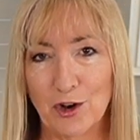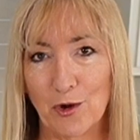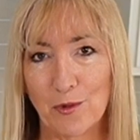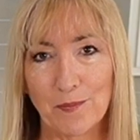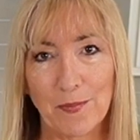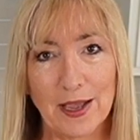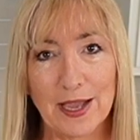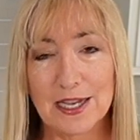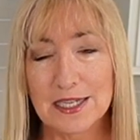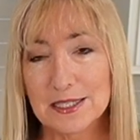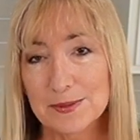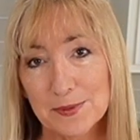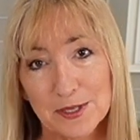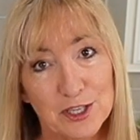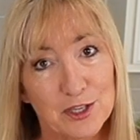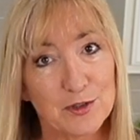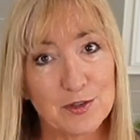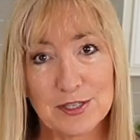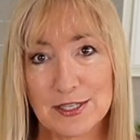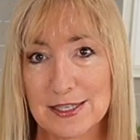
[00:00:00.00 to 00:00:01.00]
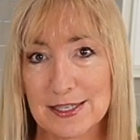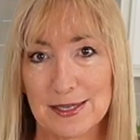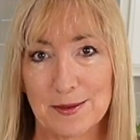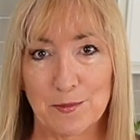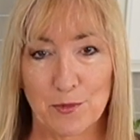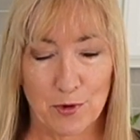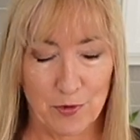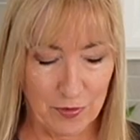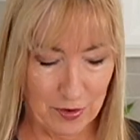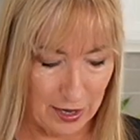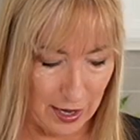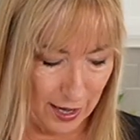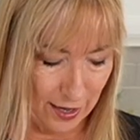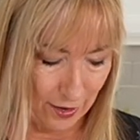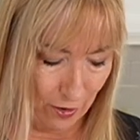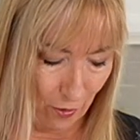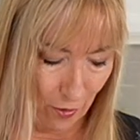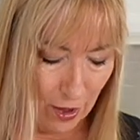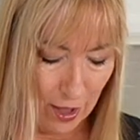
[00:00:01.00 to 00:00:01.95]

My husband uses it more than I do.